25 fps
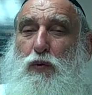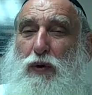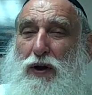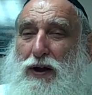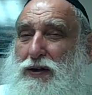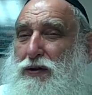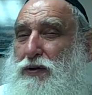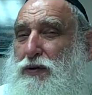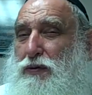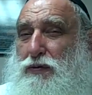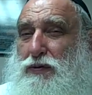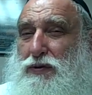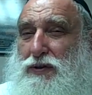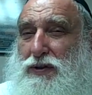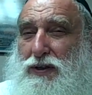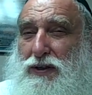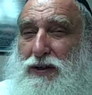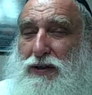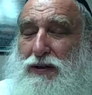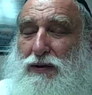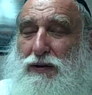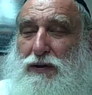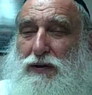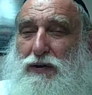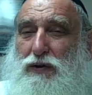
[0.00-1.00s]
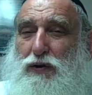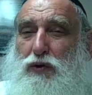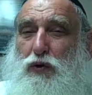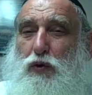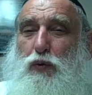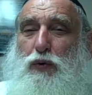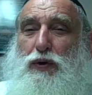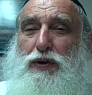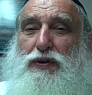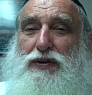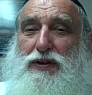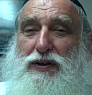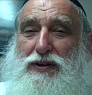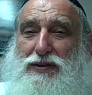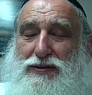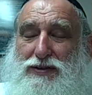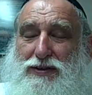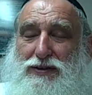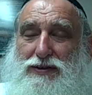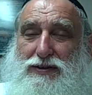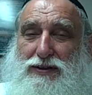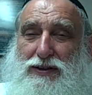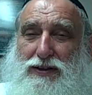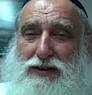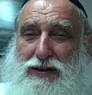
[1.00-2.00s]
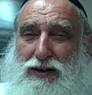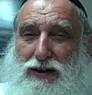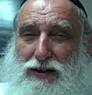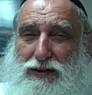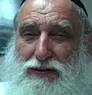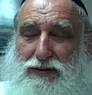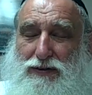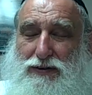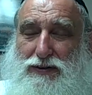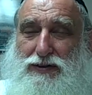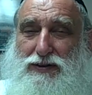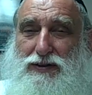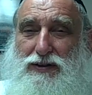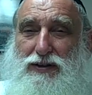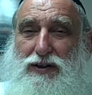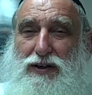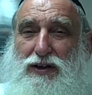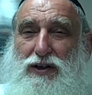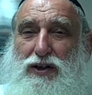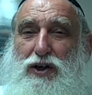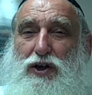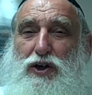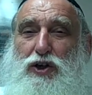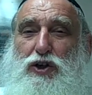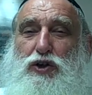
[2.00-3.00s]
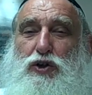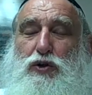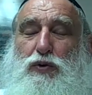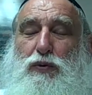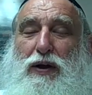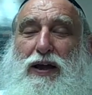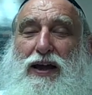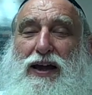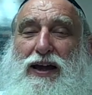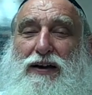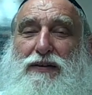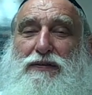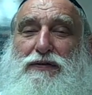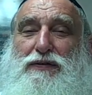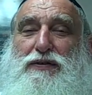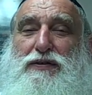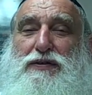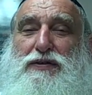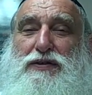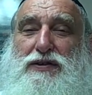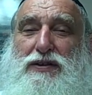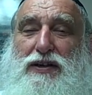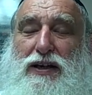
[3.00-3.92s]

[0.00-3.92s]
when you deal with assisting others, you have to